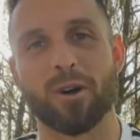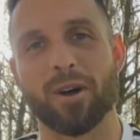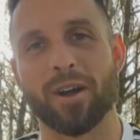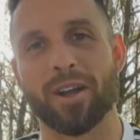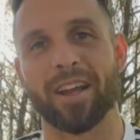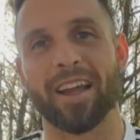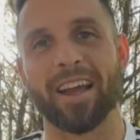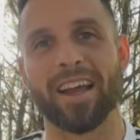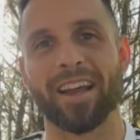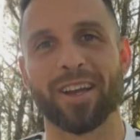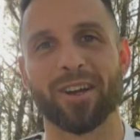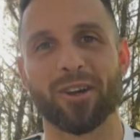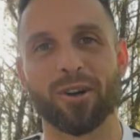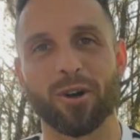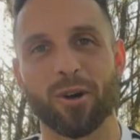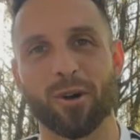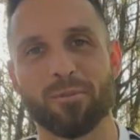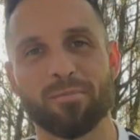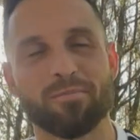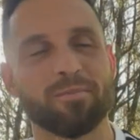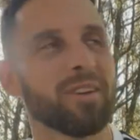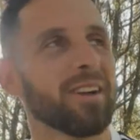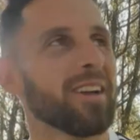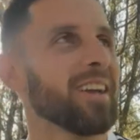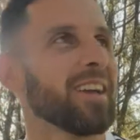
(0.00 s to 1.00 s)
I, Come I hope.
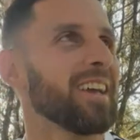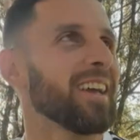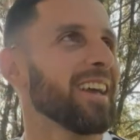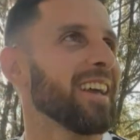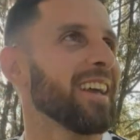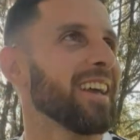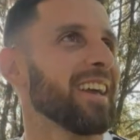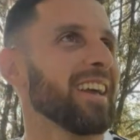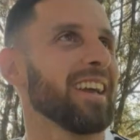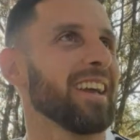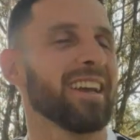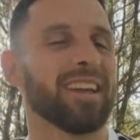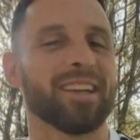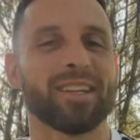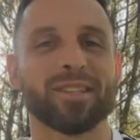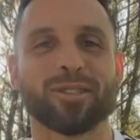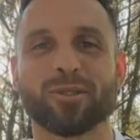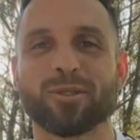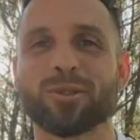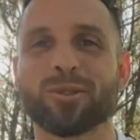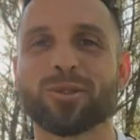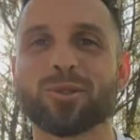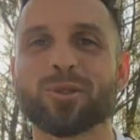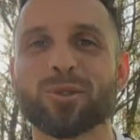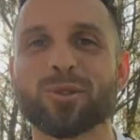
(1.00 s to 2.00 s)
to play here because um, you
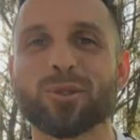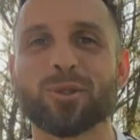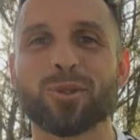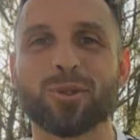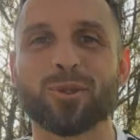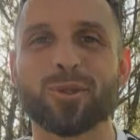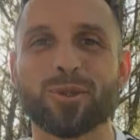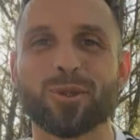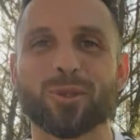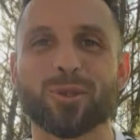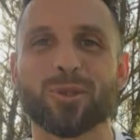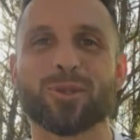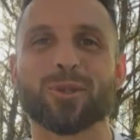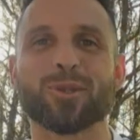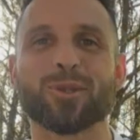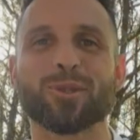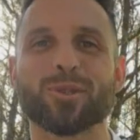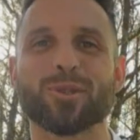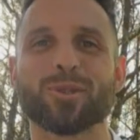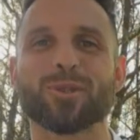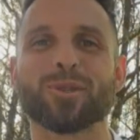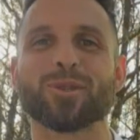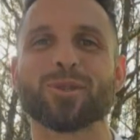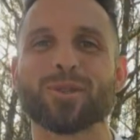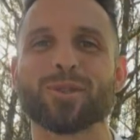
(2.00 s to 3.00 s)
played good football with
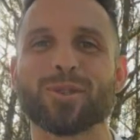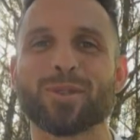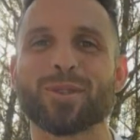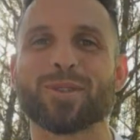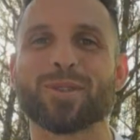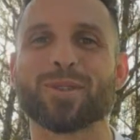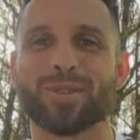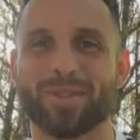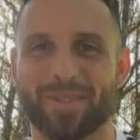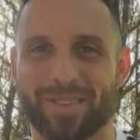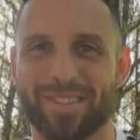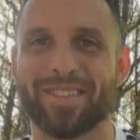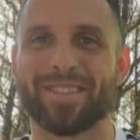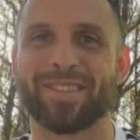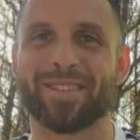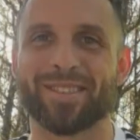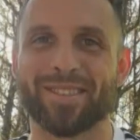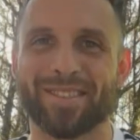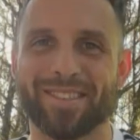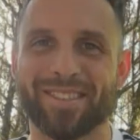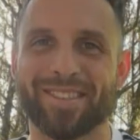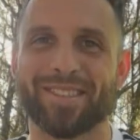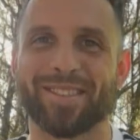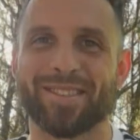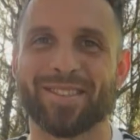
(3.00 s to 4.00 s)
Partizan and
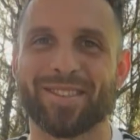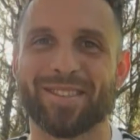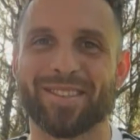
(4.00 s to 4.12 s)
Tirana.